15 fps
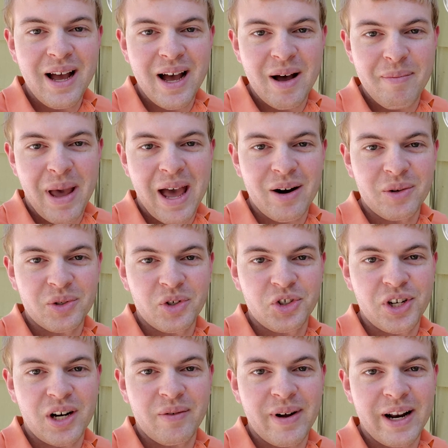panels are
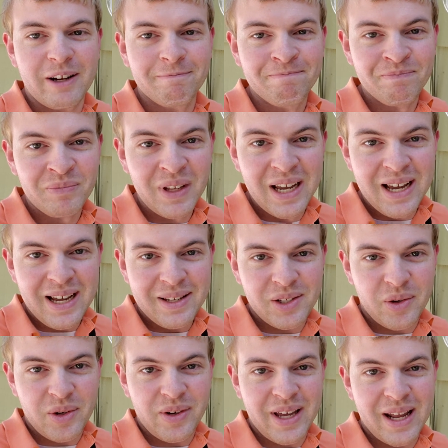generating.
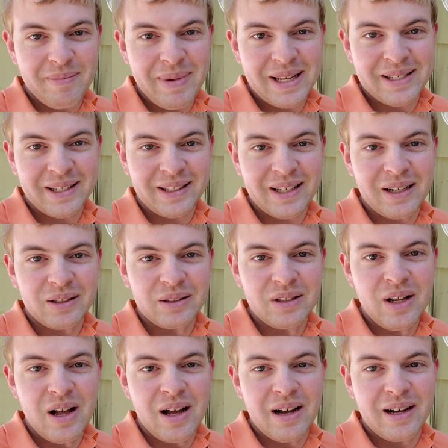So you get basically
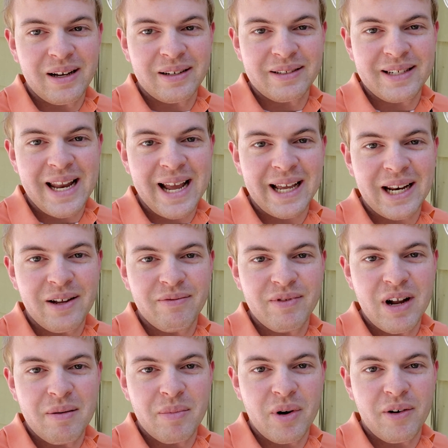a negative
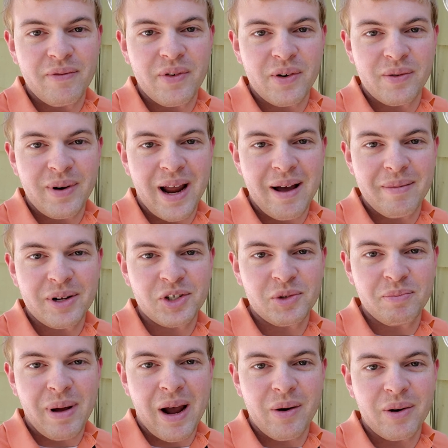number for how
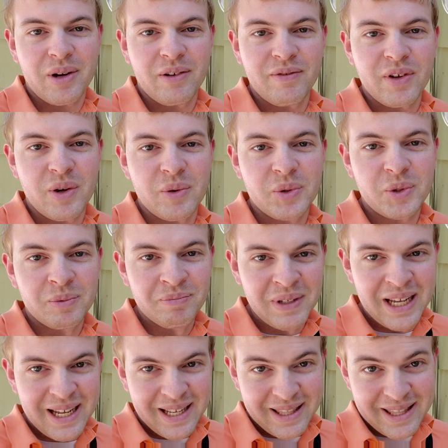much power you've used.
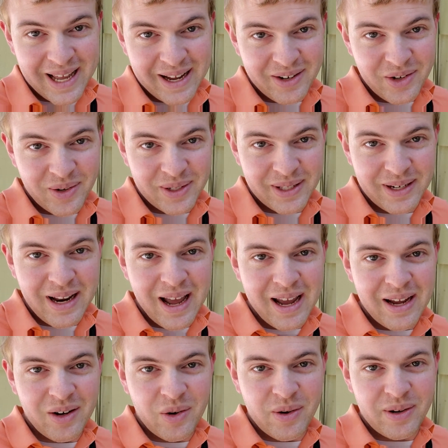Then during the
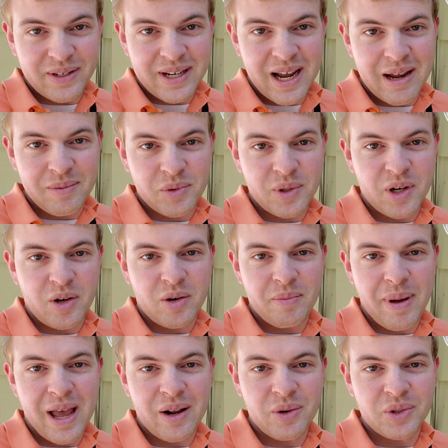night, or at times when your
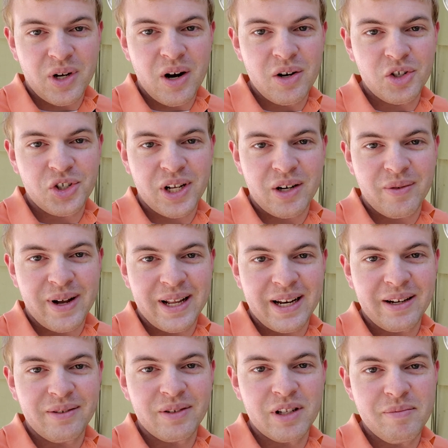panels aren't
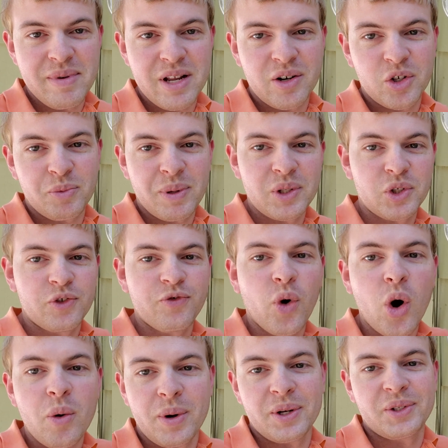generating, the meter spins
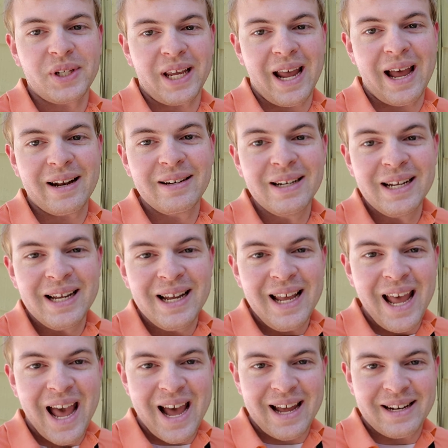forwards again
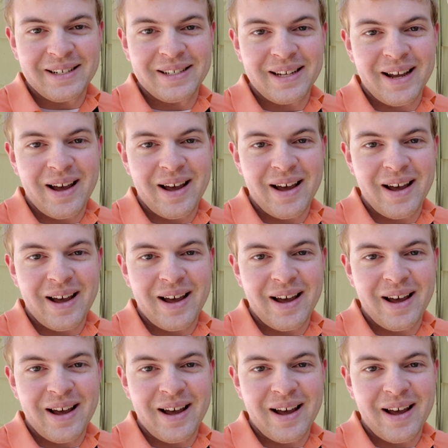and